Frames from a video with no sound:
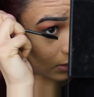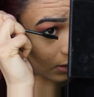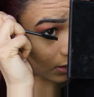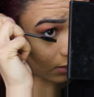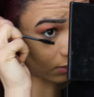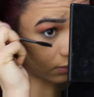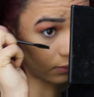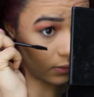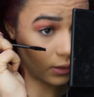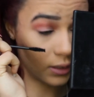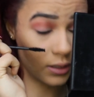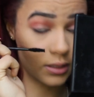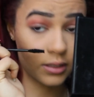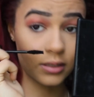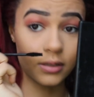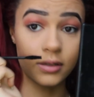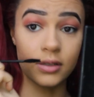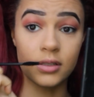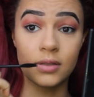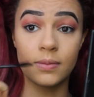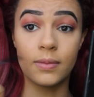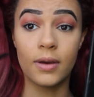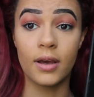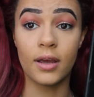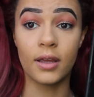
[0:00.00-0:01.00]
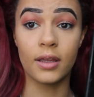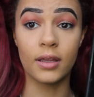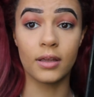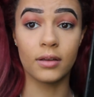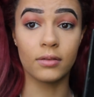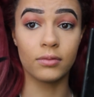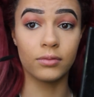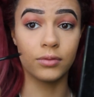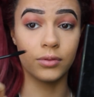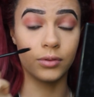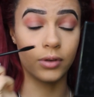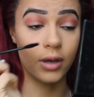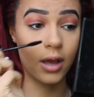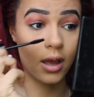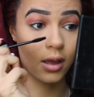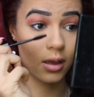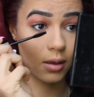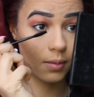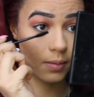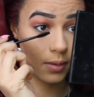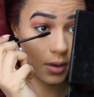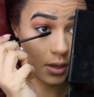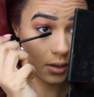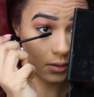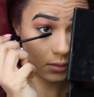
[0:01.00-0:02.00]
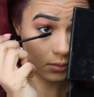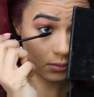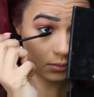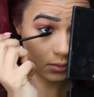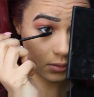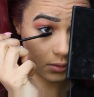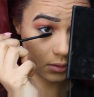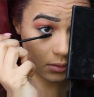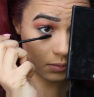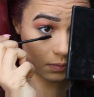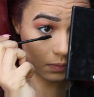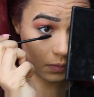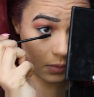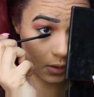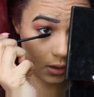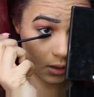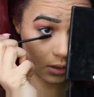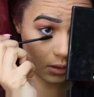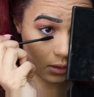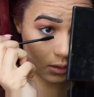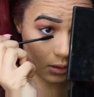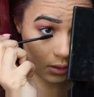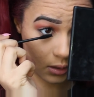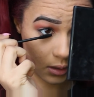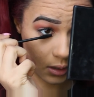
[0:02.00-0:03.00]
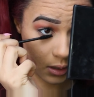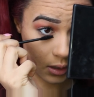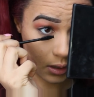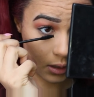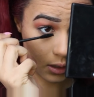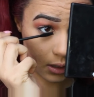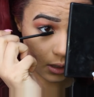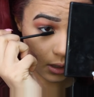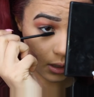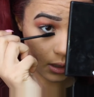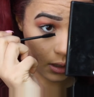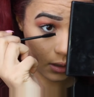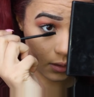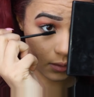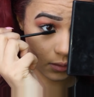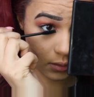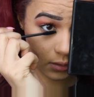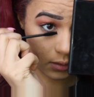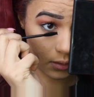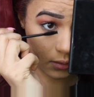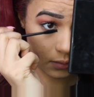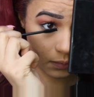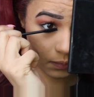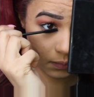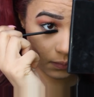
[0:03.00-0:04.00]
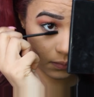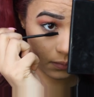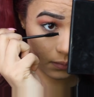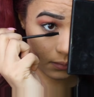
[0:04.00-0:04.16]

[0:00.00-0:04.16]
that are really serious about it will hang about. But I don't know.